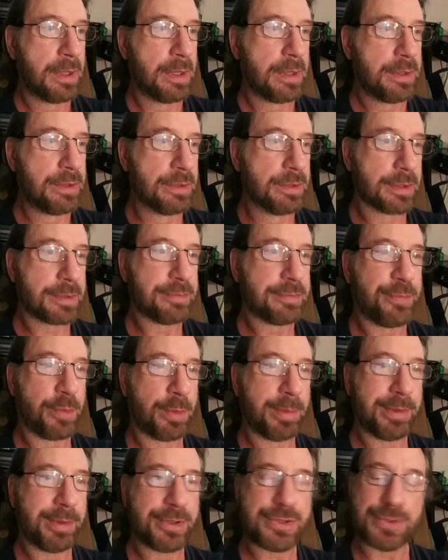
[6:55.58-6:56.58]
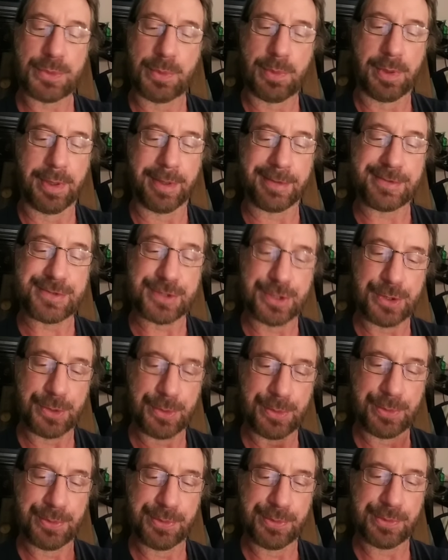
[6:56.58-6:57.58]
You're looking forward to what? To
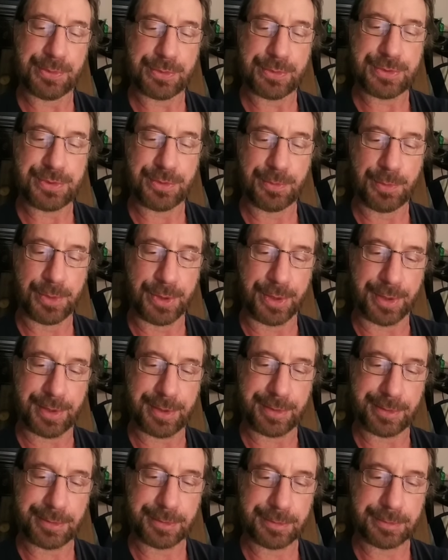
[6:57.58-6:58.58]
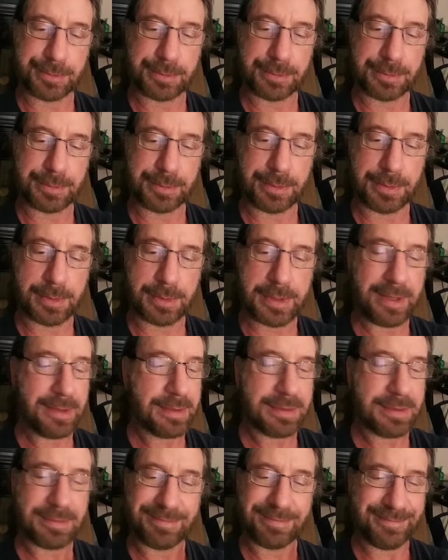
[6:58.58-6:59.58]
go to work.
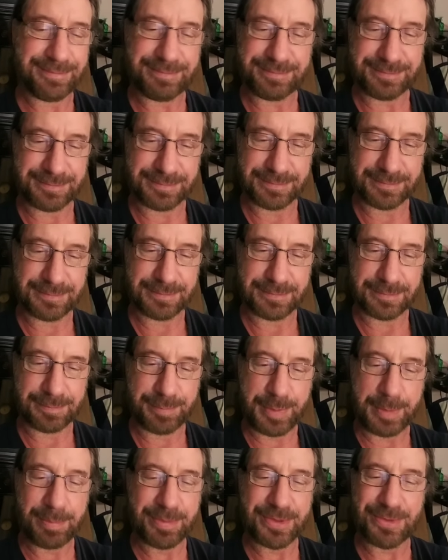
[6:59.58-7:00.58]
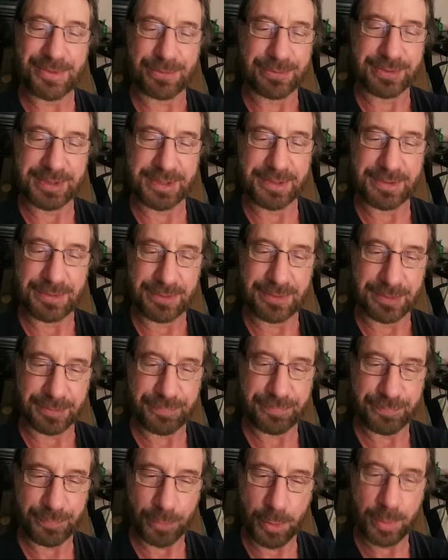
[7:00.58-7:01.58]
Okay. People don't really look
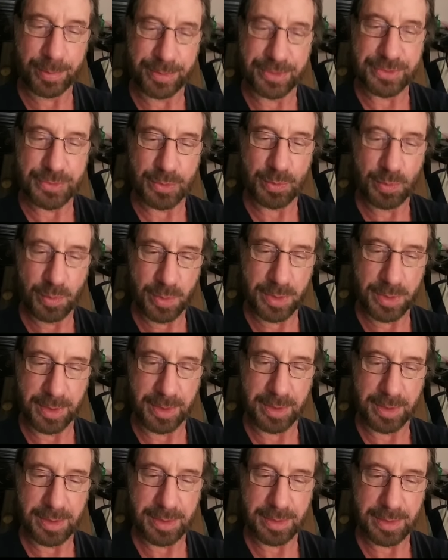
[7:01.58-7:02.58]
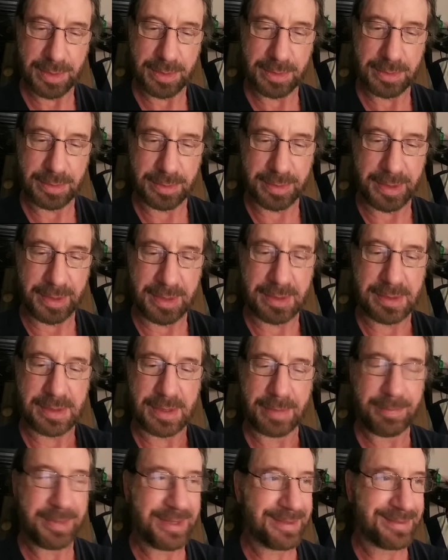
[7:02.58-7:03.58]
forward to work. Okay.
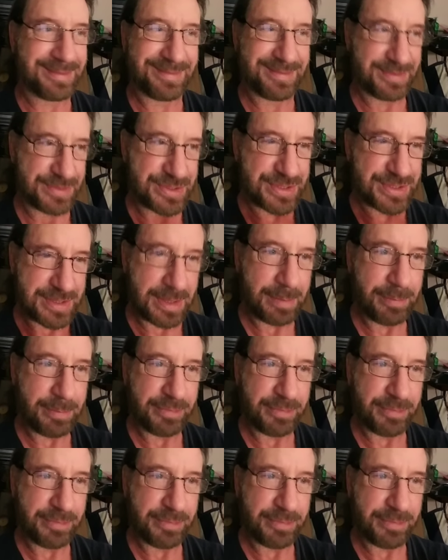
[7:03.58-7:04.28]
I mean, some